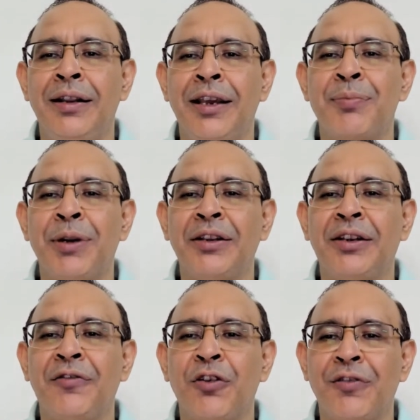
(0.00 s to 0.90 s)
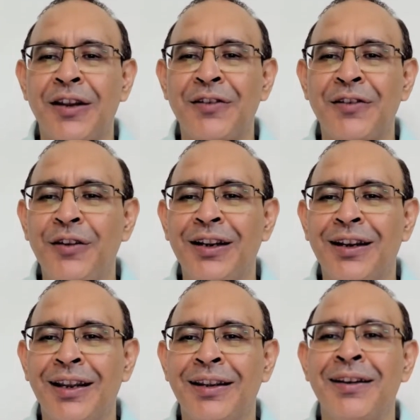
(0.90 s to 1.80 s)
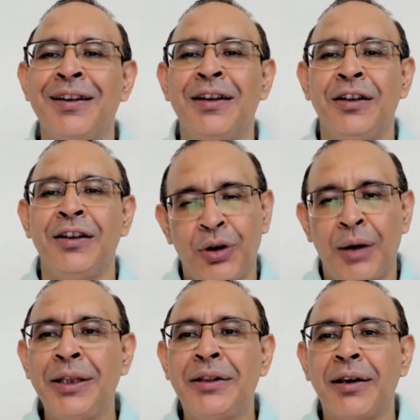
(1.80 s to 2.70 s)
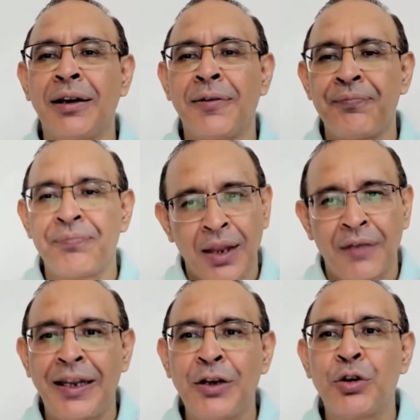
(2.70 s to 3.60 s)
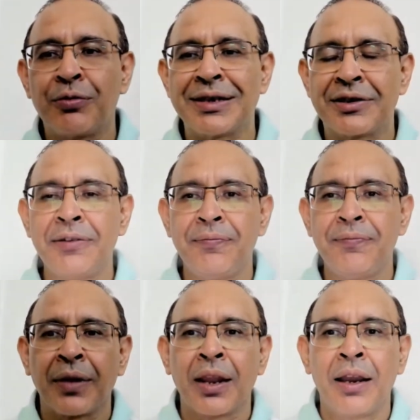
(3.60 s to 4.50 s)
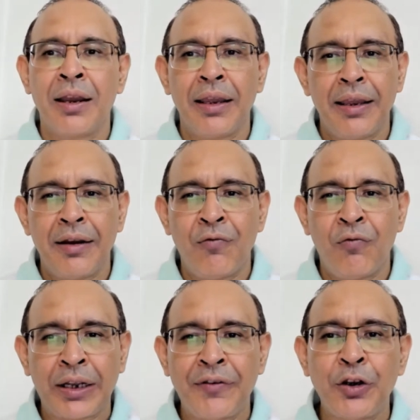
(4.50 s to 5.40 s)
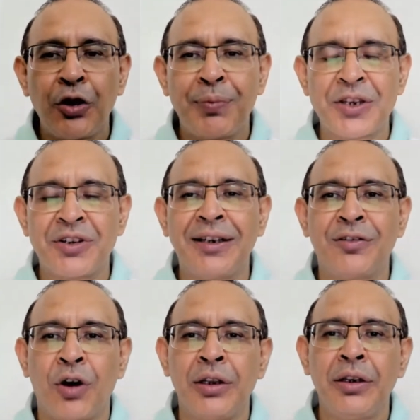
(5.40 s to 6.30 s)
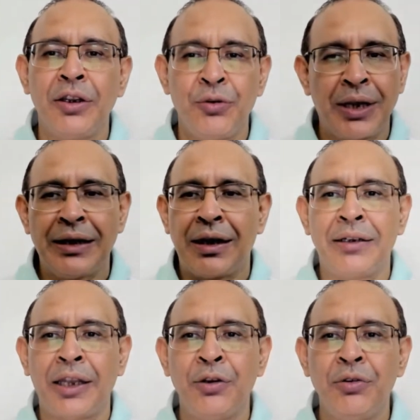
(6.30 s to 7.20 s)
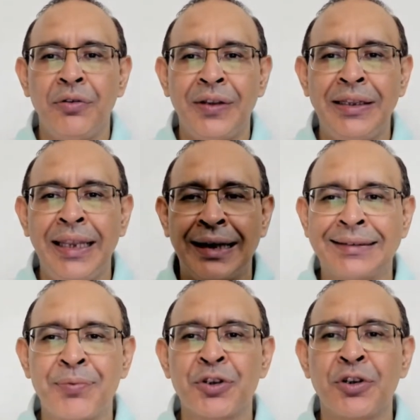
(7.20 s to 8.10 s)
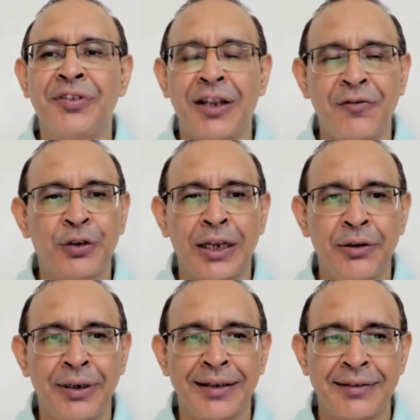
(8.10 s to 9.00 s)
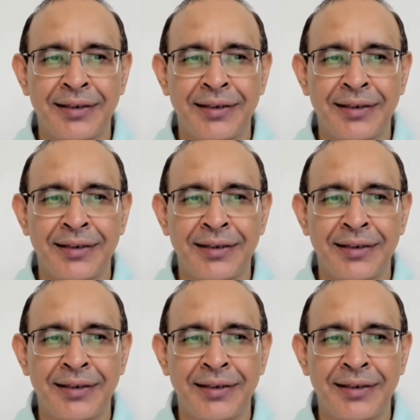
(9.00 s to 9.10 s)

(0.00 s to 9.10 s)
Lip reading: DRPT345. Good evening. Hi. So, Amit, very good question. Whatever your patient is on, you can continue with the exception of sulfonylureas.